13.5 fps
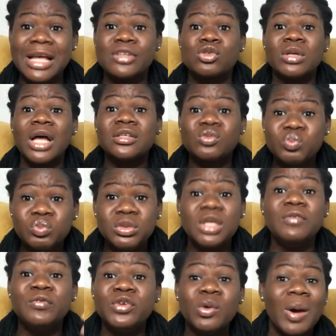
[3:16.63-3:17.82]
side so that
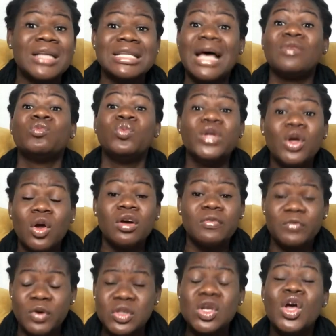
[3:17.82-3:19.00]
the viewers and we, all of
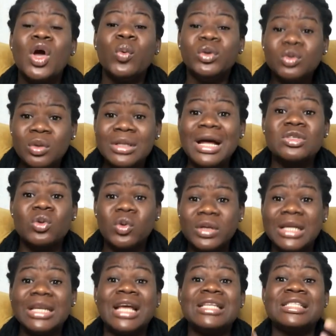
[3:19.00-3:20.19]
us, we know that,
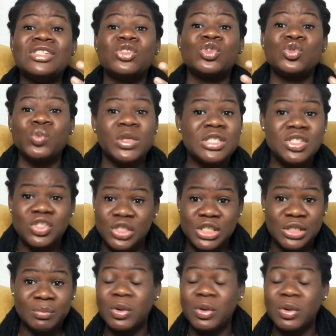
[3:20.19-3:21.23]
okay, there's this sweet Chichi.